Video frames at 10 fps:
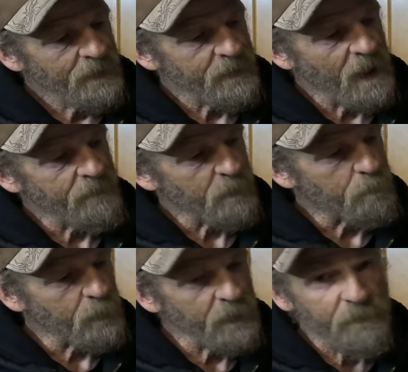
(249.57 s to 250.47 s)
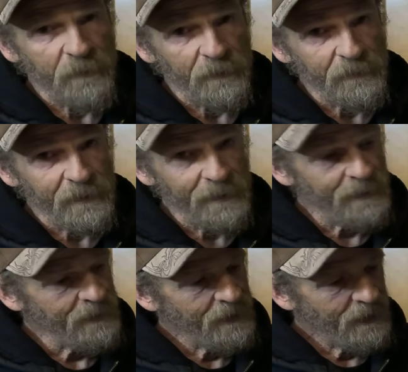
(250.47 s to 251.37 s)
You have your pre-filter,
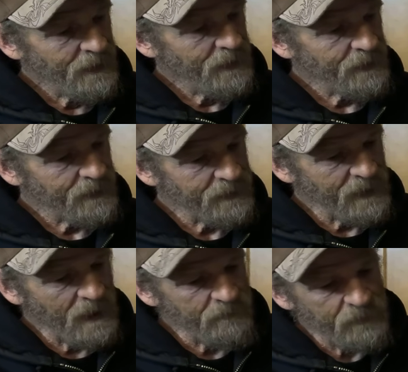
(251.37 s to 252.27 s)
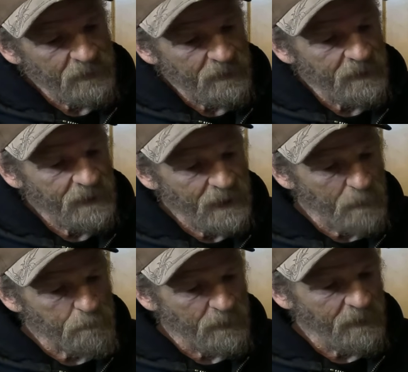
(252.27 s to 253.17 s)
then you have your
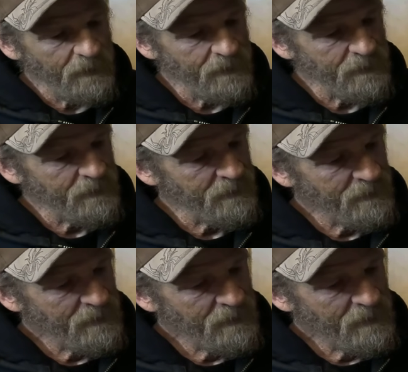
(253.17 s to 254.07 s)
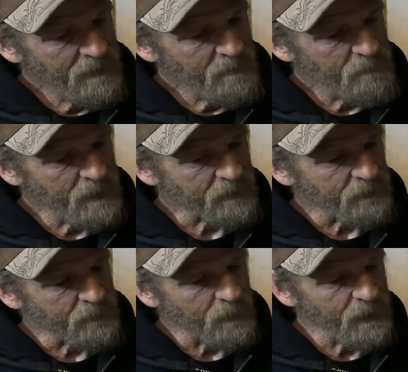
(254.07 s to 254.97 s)
HEPA
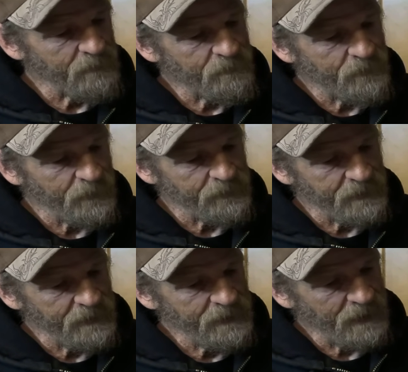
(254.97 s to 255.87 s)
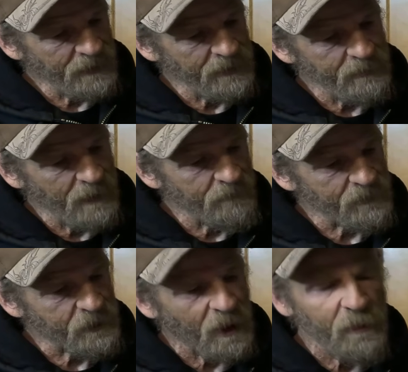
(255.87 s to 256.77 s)
medical grade filter, and then you have
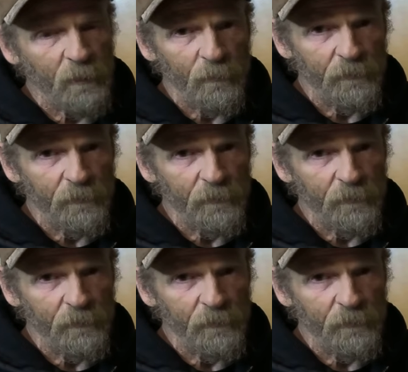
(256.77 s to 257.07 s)
a charcoal